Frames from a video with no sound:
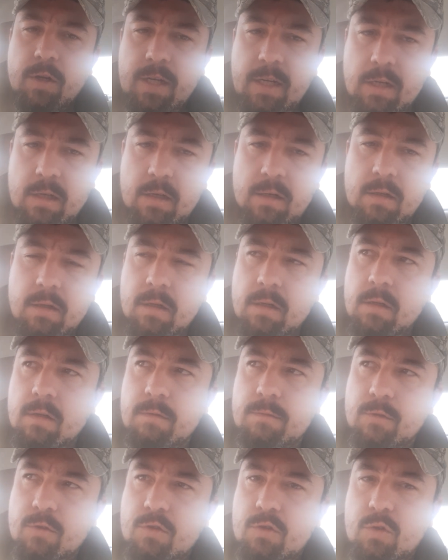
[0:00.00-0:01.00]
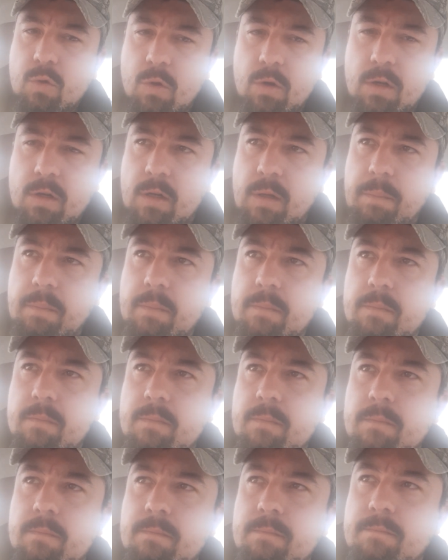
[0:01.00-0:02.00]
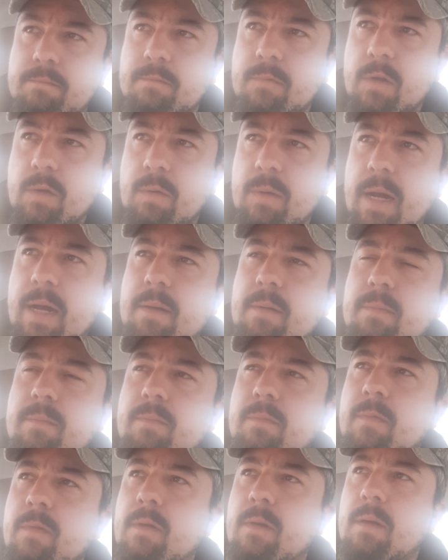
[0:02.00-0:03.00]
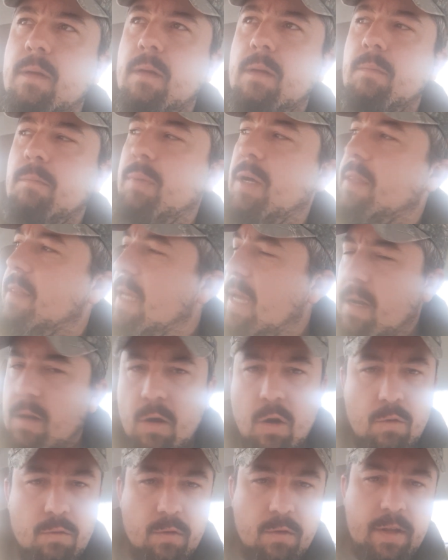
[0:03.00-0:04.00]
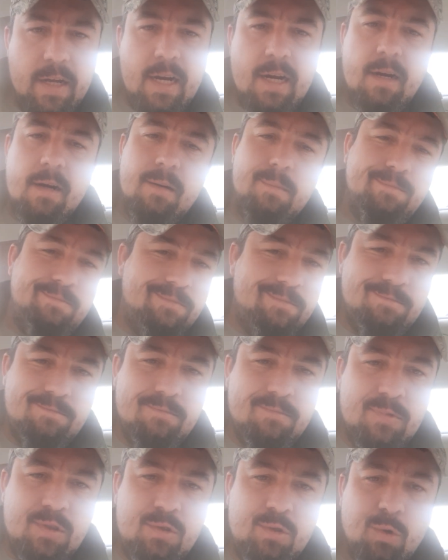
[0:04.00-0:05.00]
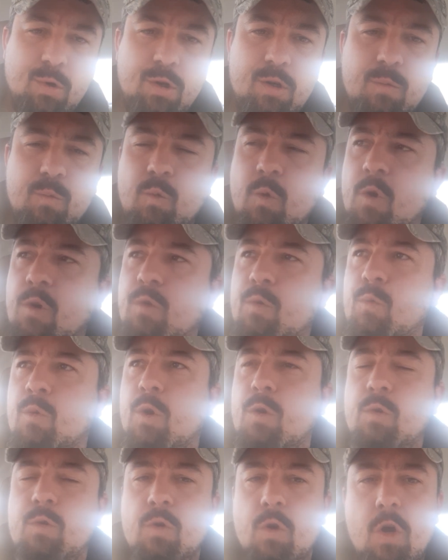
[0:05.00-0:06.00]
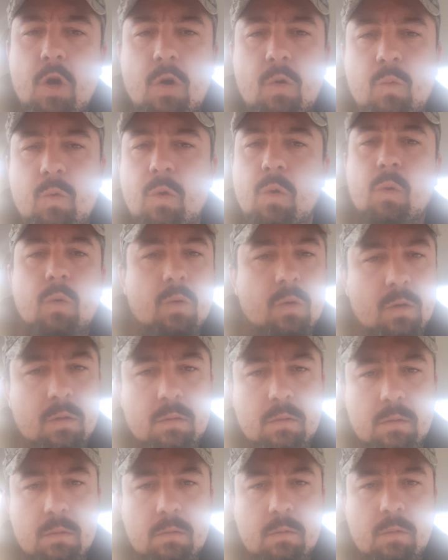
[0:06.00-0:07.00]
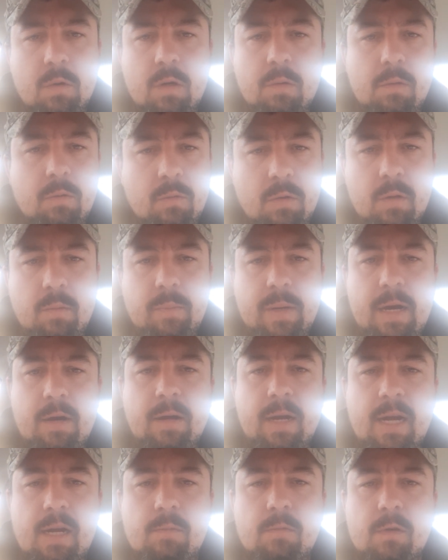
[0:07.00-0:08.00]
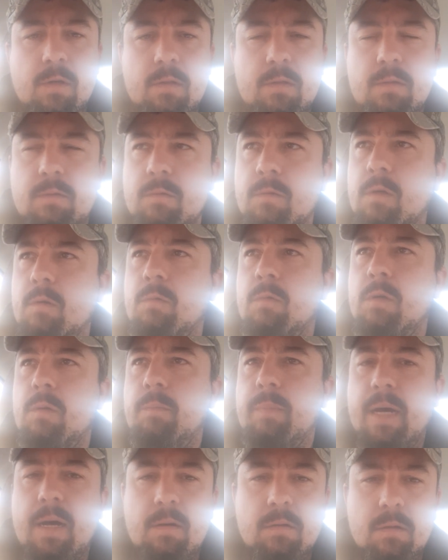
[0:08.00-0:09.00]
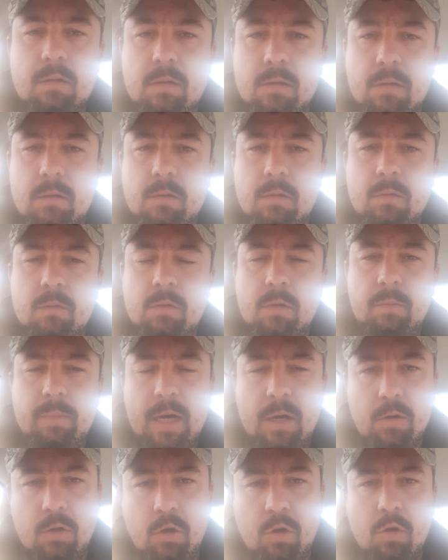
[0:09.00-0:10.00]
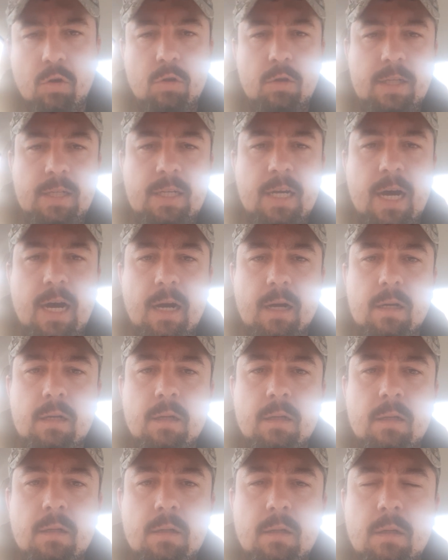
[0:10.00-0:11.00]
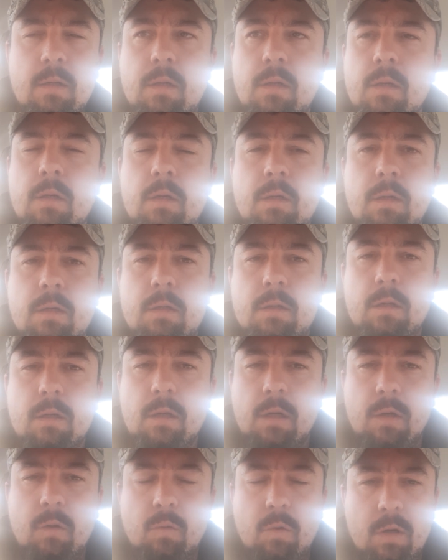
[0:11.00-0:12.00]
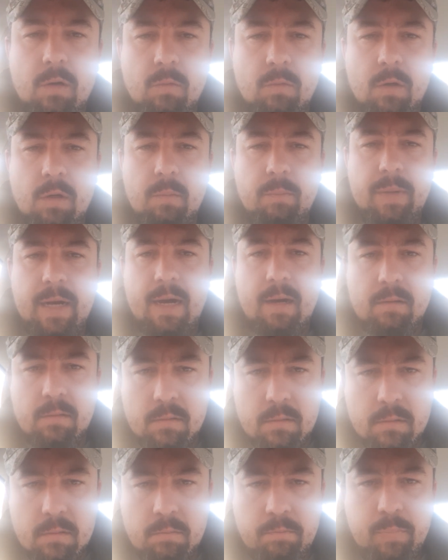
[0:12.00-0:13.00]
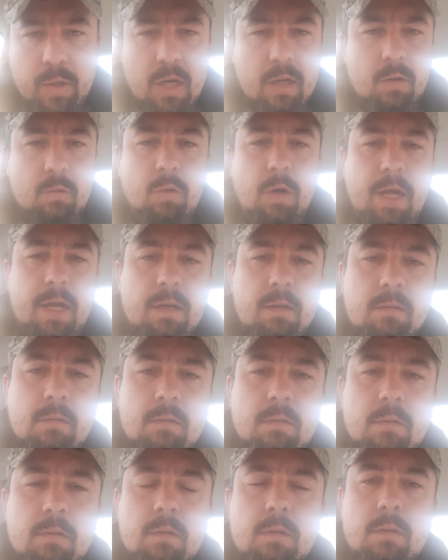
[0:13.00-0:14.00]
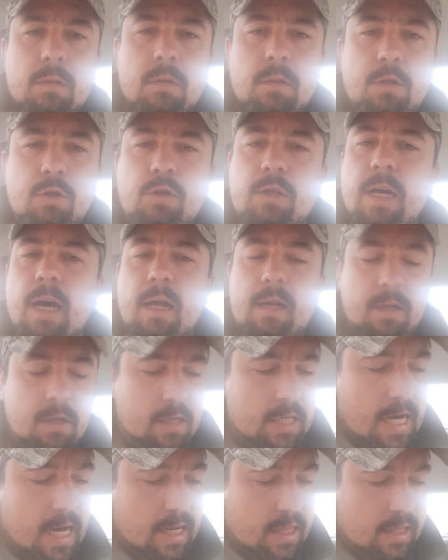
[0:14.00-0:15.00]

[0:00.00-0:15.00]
here for sorghum, right, but then over there the sorghum won't grow. Well, what about amaranth? What about curly dock? What about buckwheat? You got to